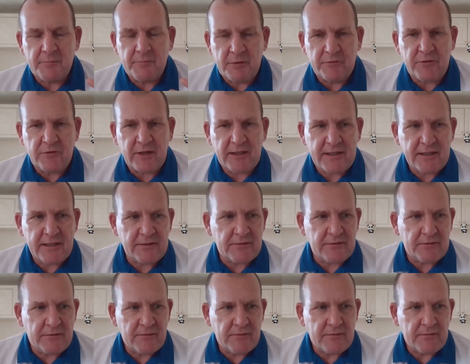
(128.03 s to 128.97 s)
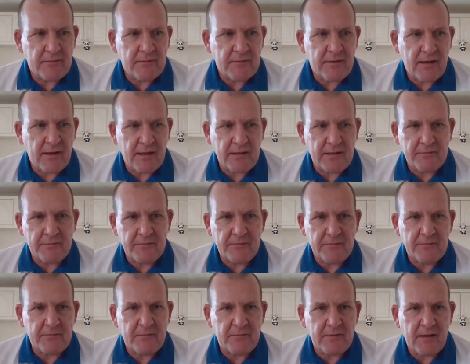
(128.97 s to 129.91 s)
I had been drinking,
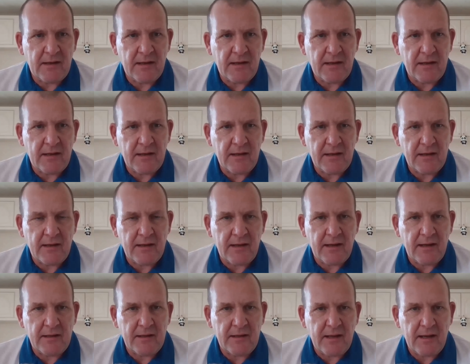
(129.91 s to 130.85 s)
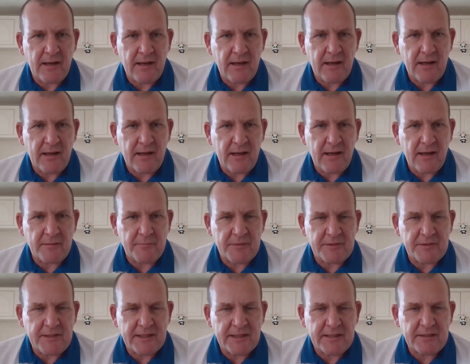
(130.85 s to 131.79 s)
and I
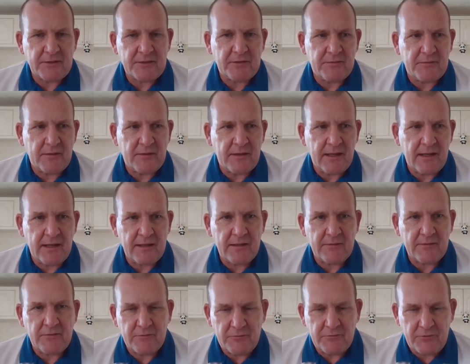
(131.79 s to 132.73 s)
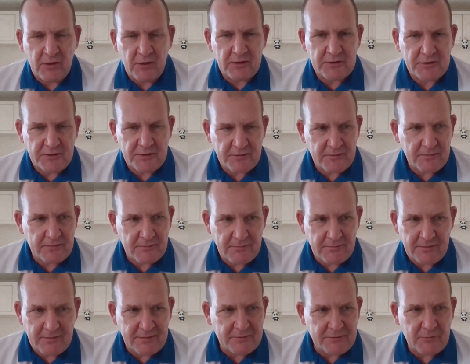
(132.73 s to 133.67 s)
had been taking drugs
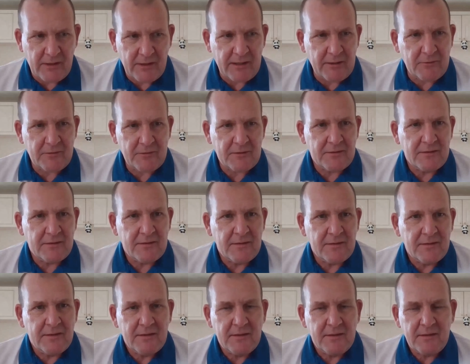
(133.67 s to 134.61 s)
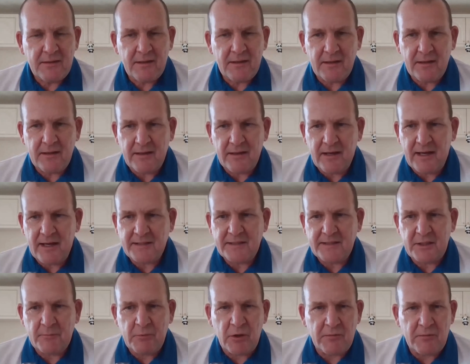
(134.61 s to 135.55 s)
as well. I
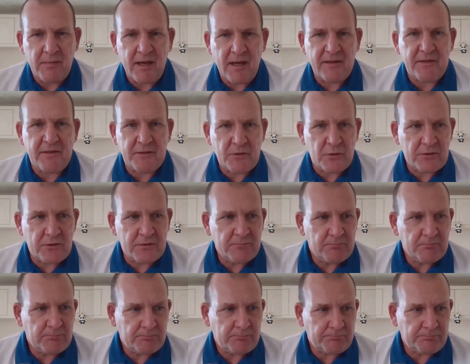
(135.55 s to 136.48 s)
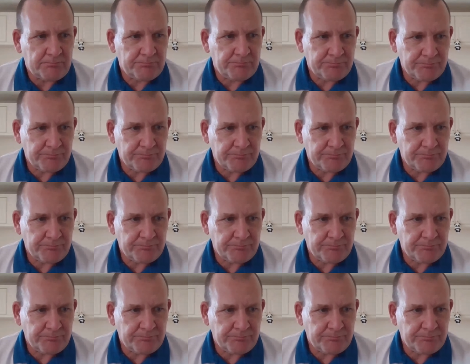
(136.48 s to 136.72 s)
ended up on methadone